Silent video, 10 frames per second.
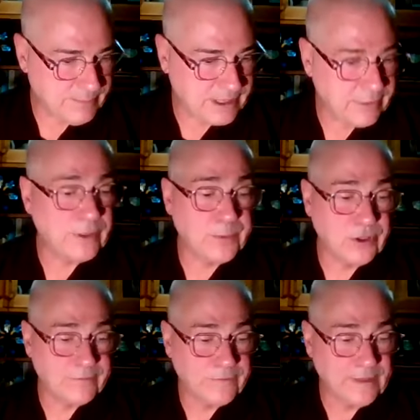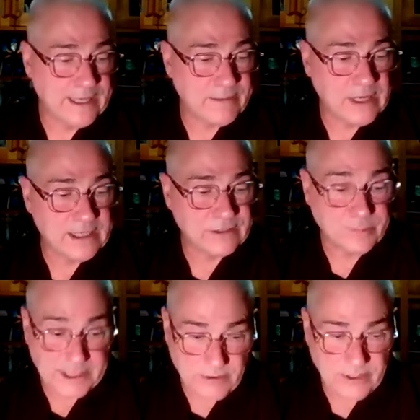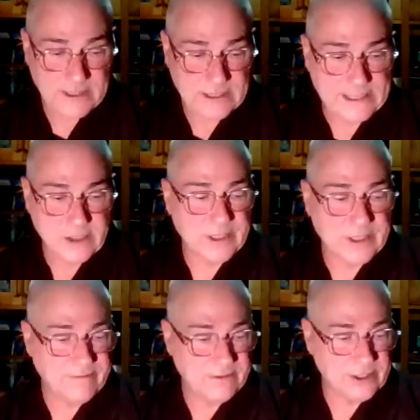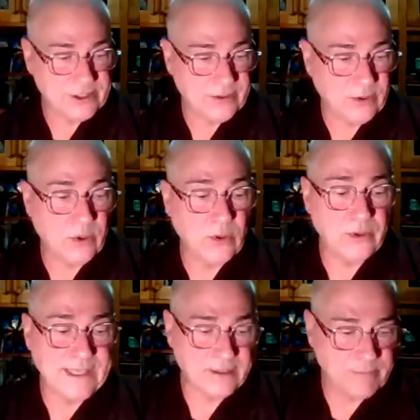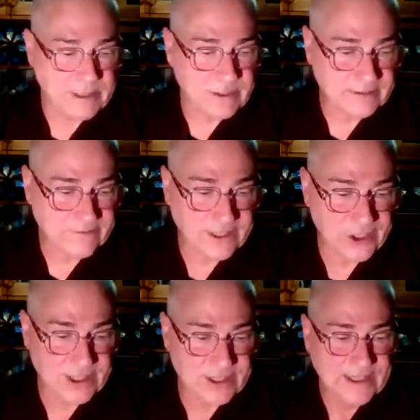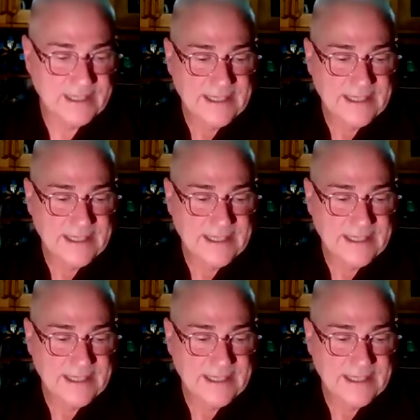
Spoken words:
but if we purify our minds from ignorance, attachment, and aversion, or all the other mental afflictions